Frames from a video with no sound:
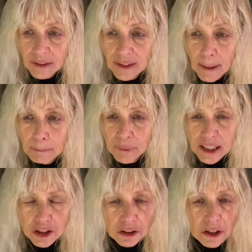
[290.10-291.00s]
that
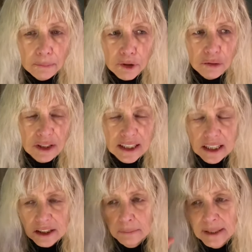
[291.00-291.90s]
brings your immune
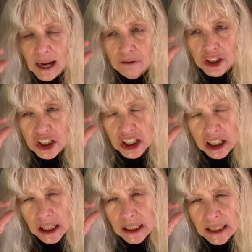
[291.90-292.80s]
system down
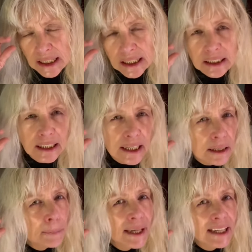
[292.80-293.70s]
just a
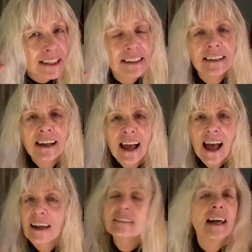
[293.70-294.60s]
little bit,
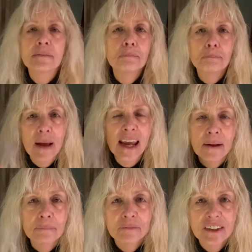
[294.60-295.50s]
and then
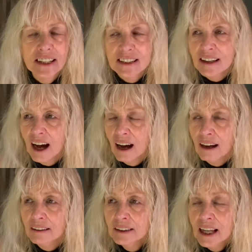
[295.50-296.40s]
bam, this
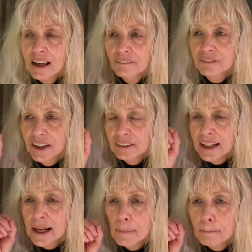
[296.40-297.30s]
uh,
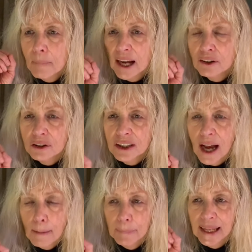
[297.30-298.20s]
very
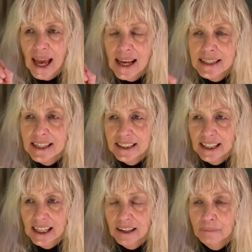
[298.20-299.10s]
microscopic
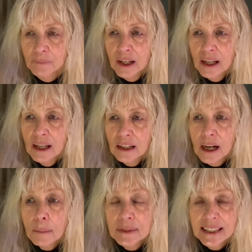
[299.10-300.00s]
entity
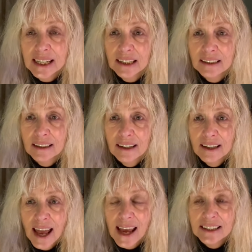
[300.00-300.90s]
comes in
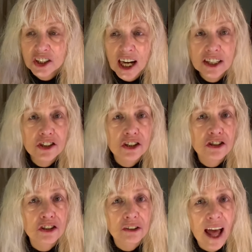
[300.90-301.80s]
and
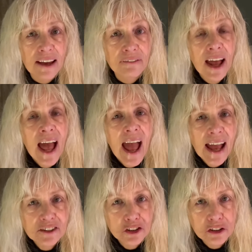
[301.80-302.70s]
changes your life
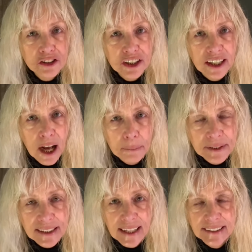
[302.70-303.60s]
and turns it
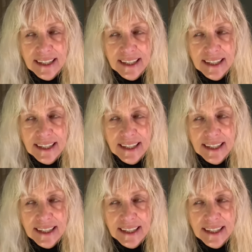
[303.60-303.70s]
upside